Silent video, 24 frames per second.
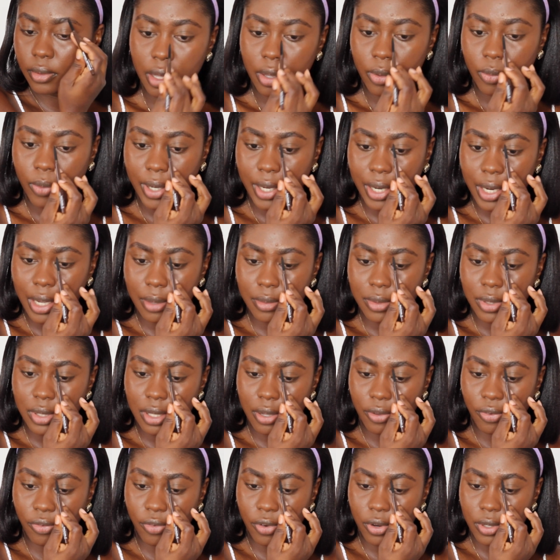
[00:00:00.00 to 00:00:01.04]
And when it comes to
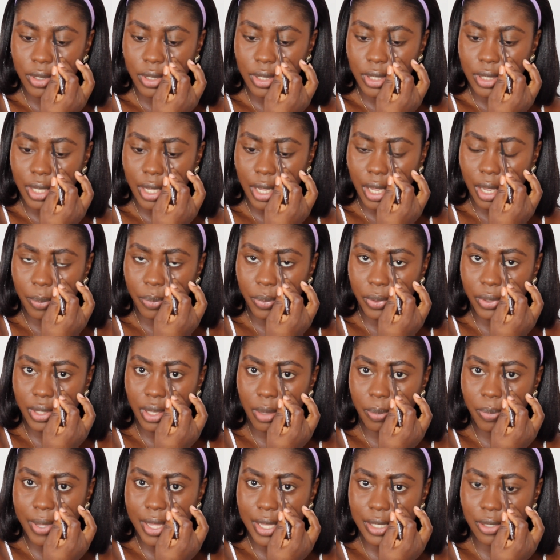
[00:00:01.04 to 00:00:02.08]
the front, I put
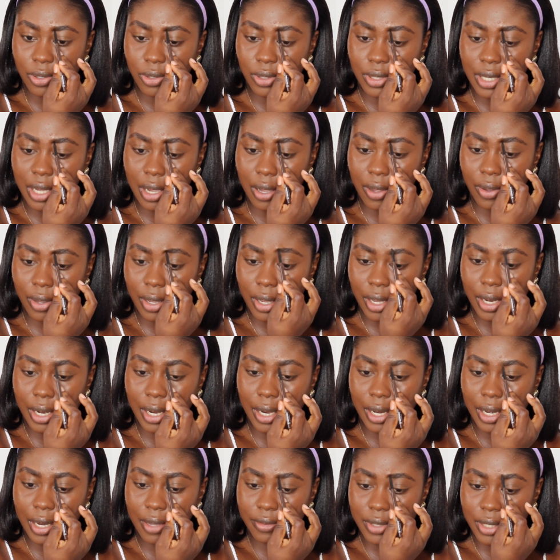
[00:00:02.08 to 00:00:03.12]
the pencil down and
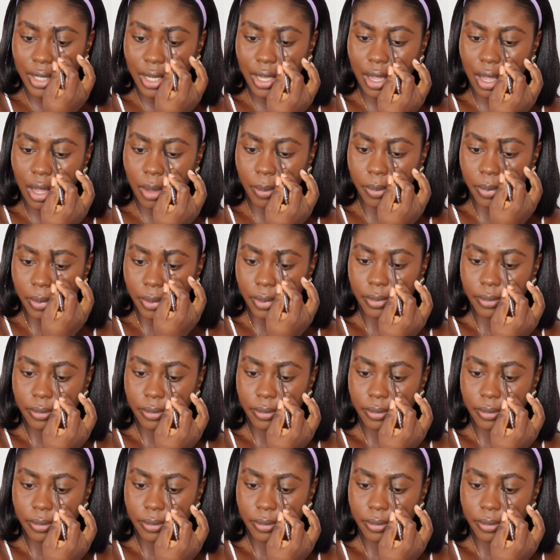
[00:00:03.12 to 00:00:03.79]
I lift it up